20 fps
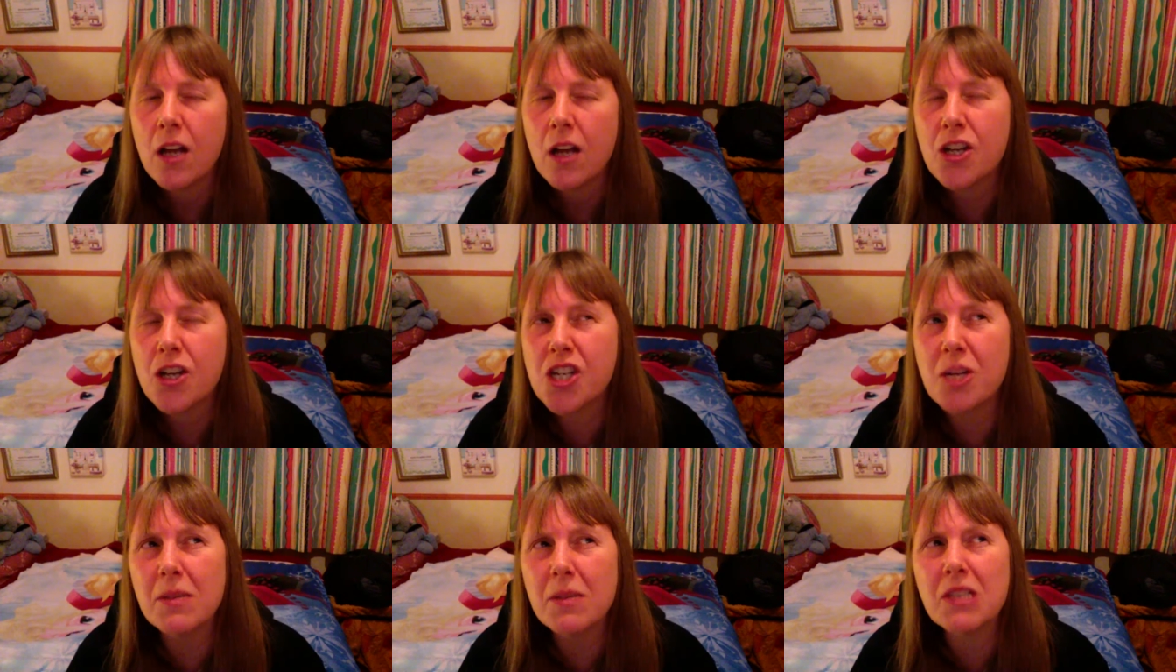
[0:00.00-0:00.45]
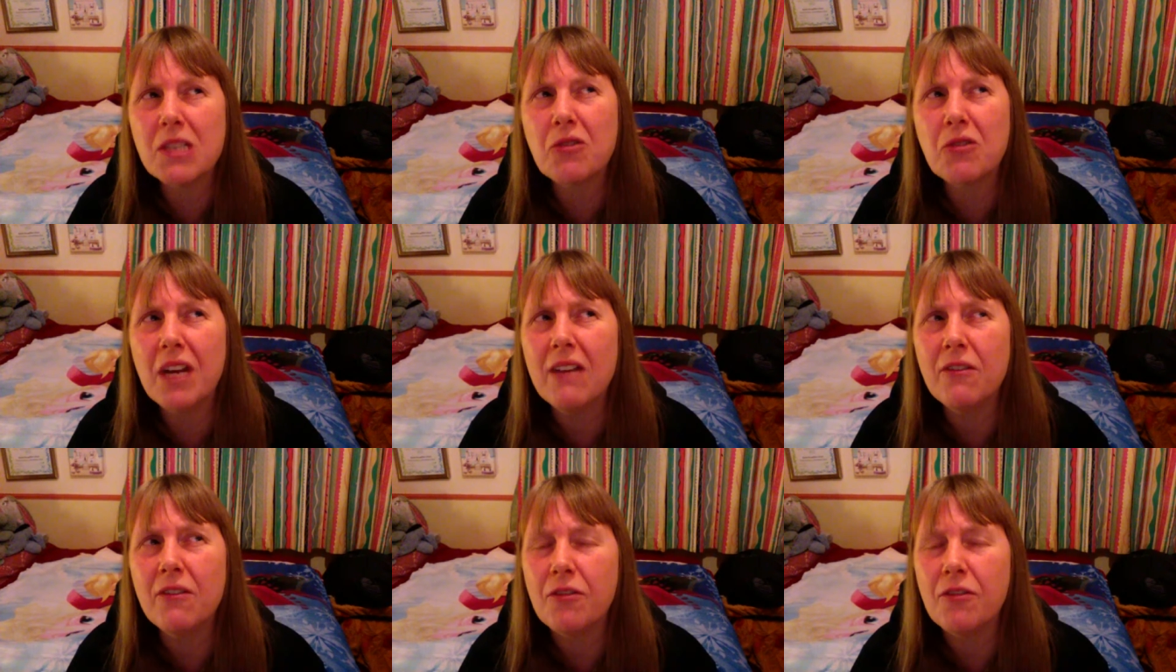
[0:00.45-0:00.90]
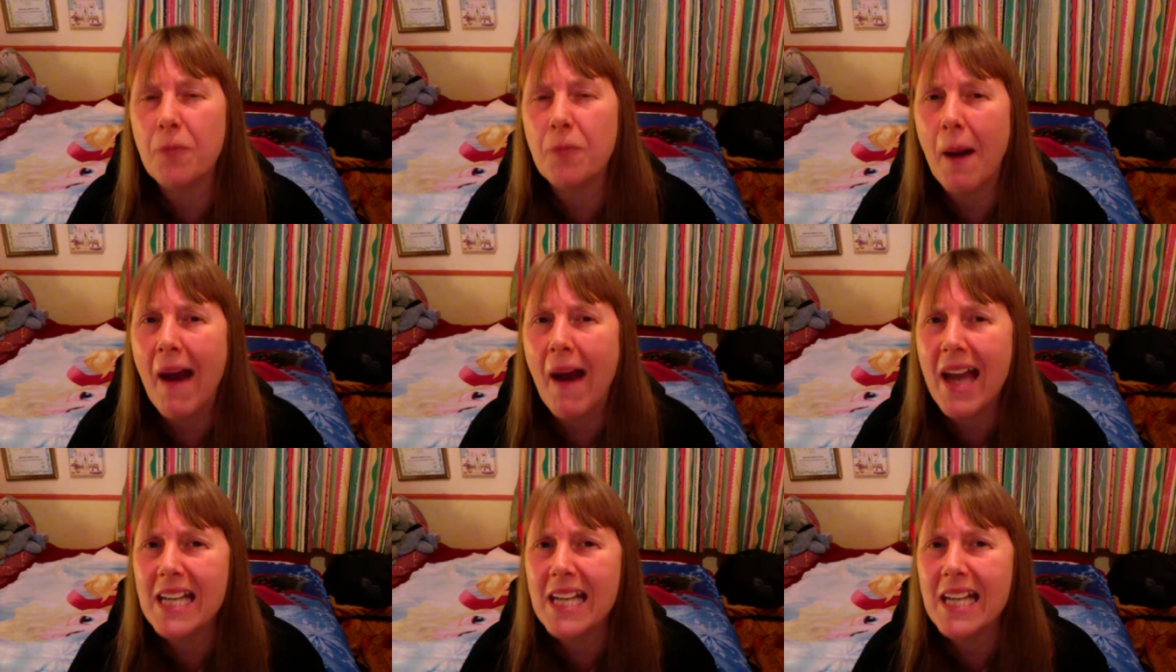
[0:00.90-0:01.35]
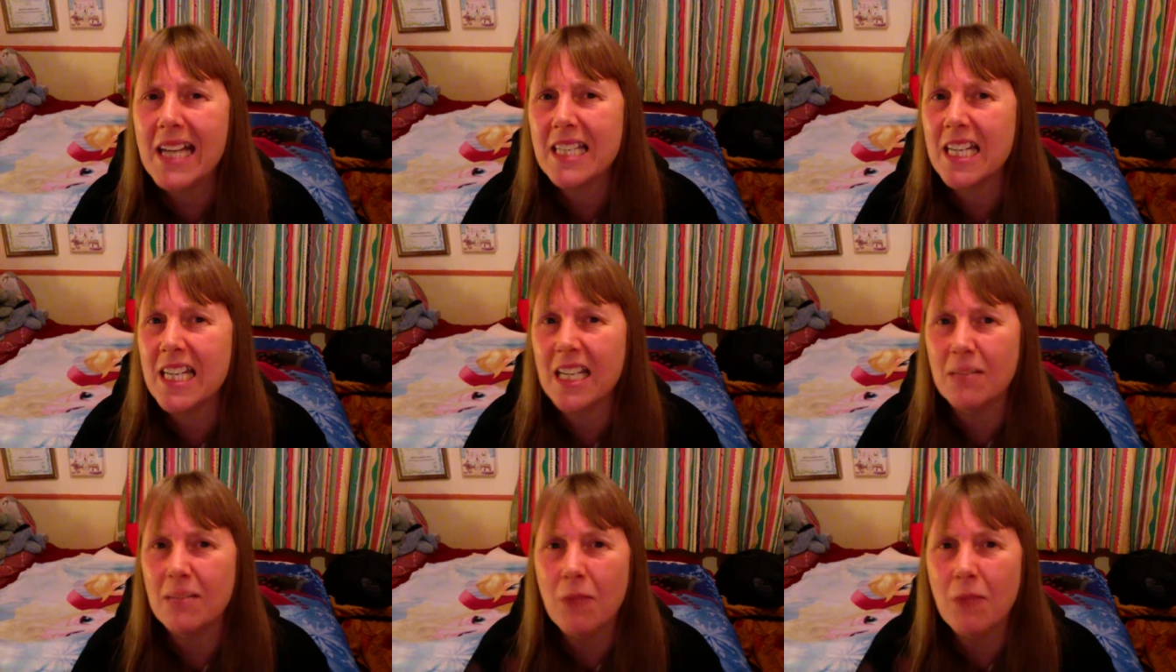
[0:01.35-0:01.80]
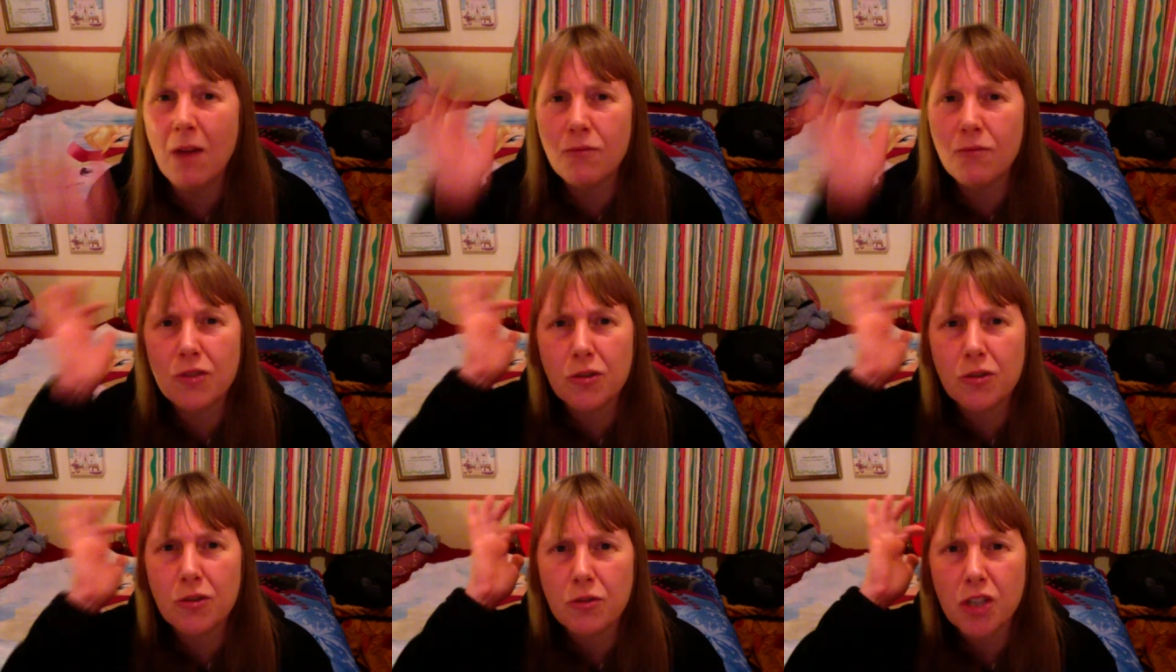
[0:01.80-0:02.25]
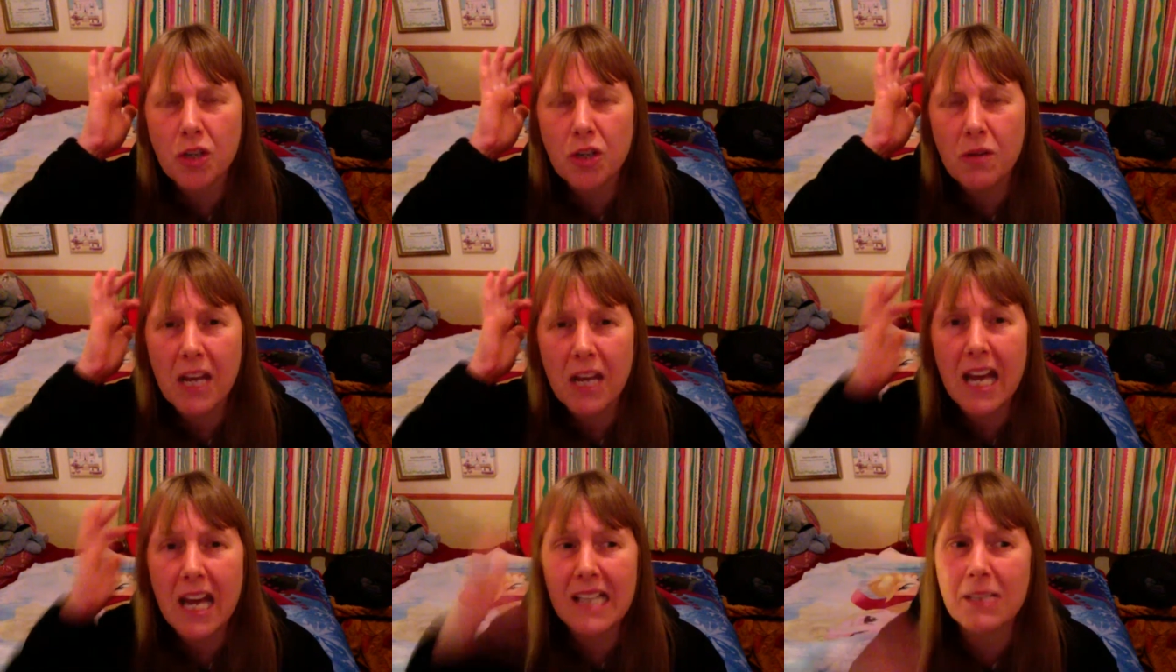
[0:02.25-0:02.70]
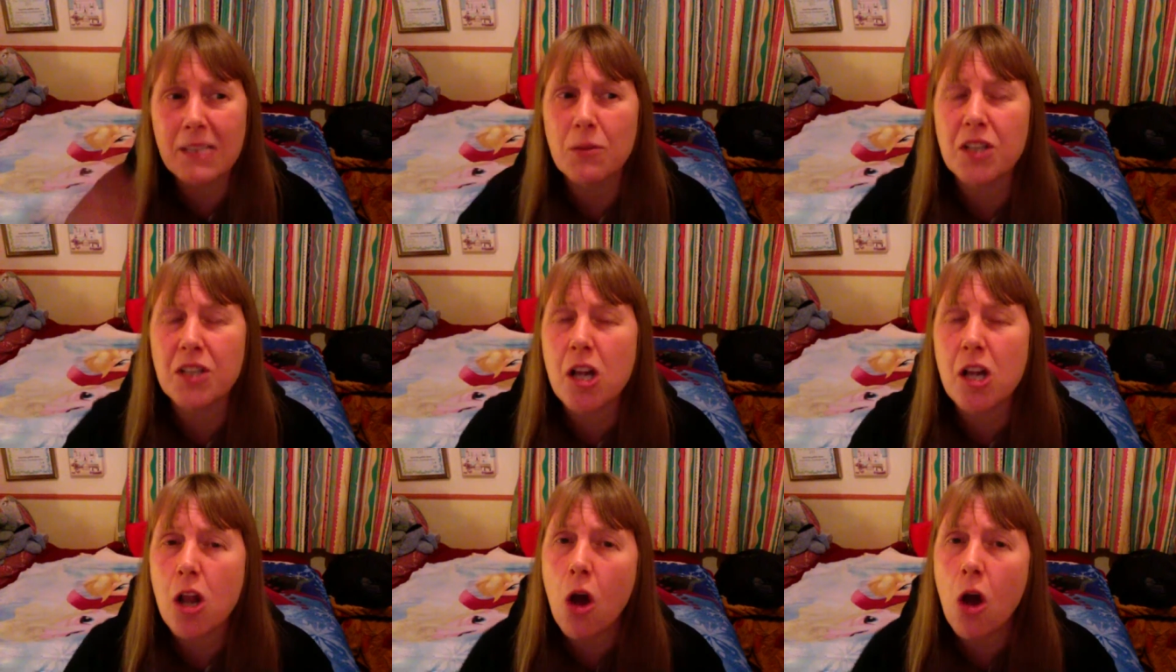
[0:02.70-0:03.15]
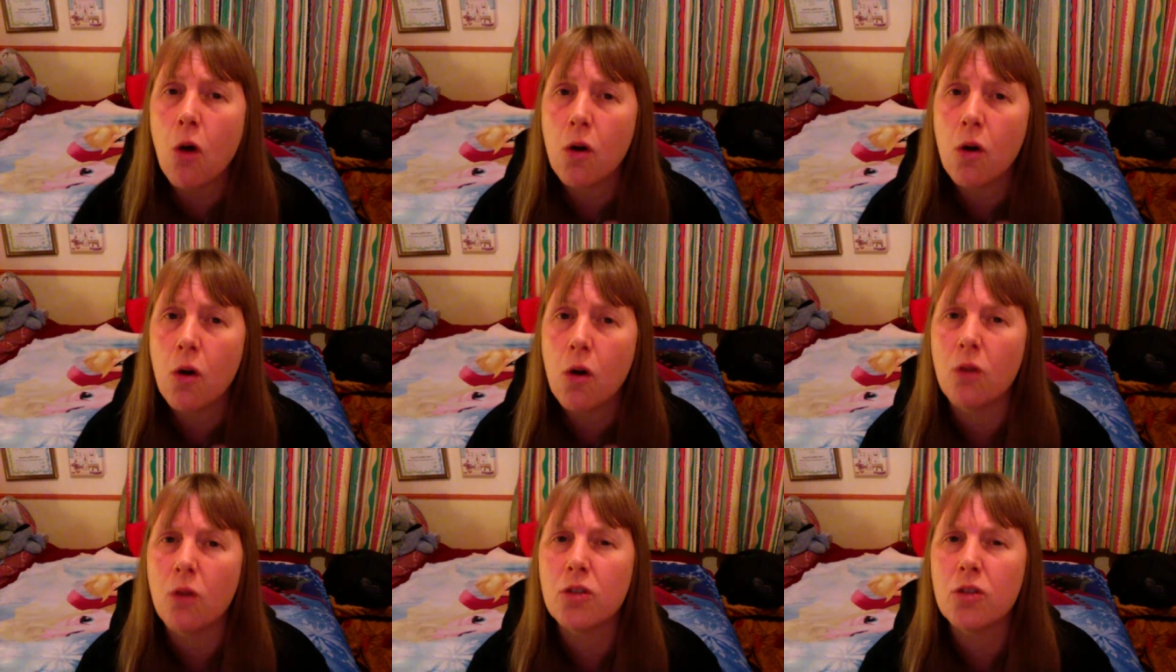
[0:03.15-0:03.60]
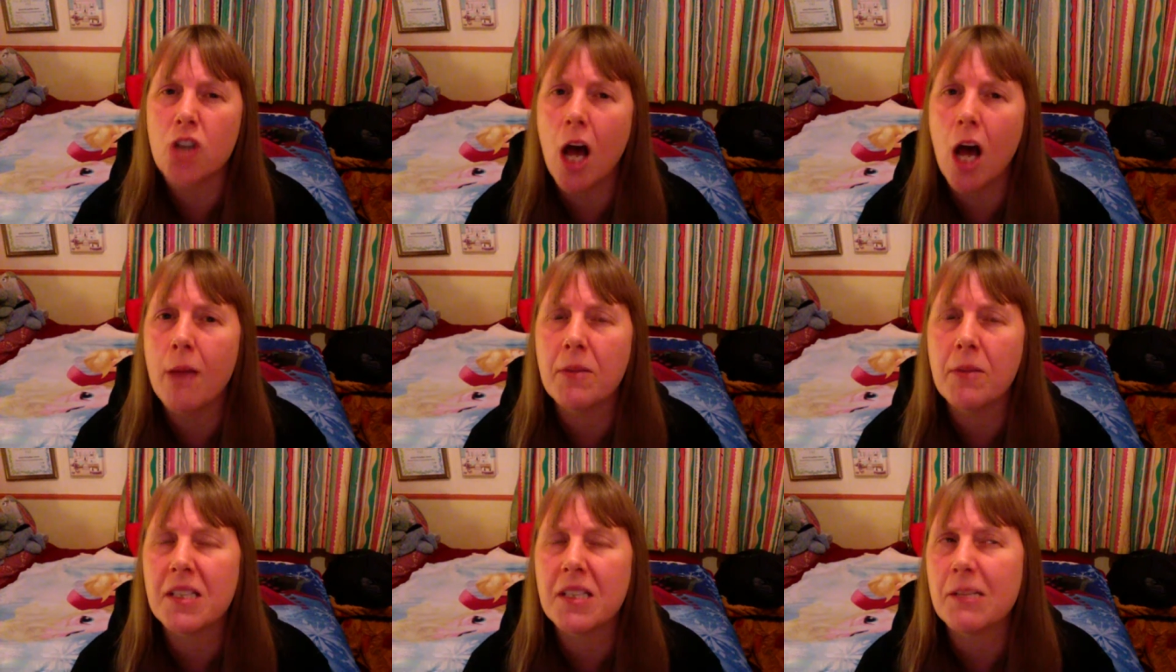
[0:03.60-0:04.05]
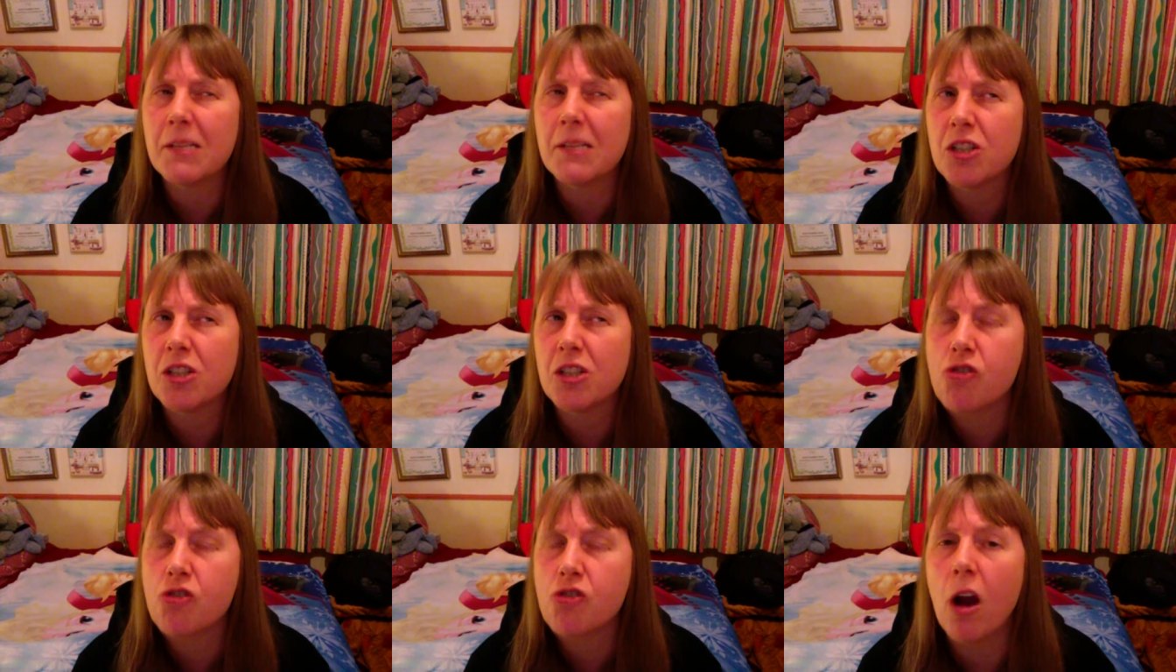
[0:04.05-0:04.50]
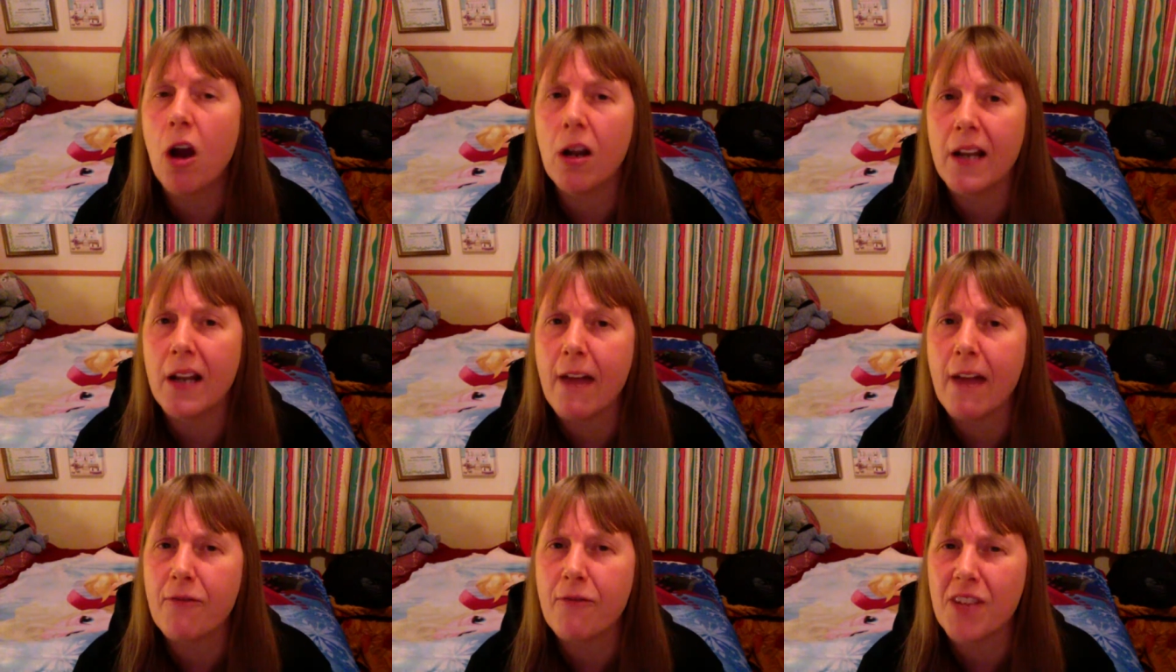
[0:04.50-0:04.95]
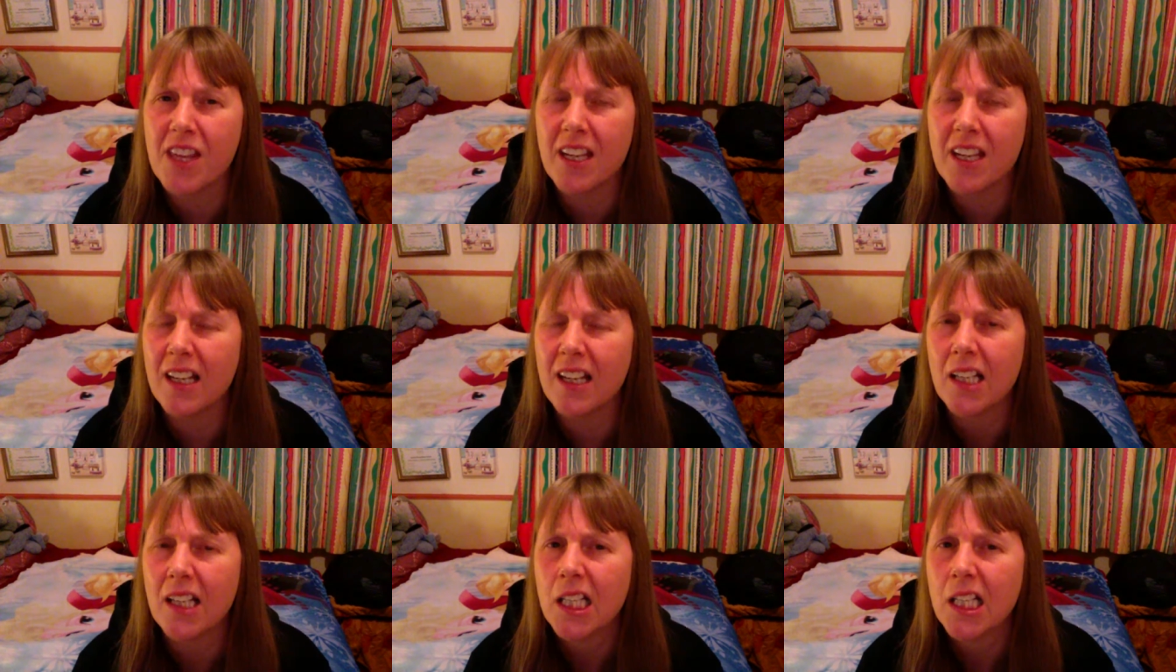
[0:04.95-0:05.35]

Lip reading: She was grieving for about 18 months or 2 years. It was a long, long time because there was a trial and everything.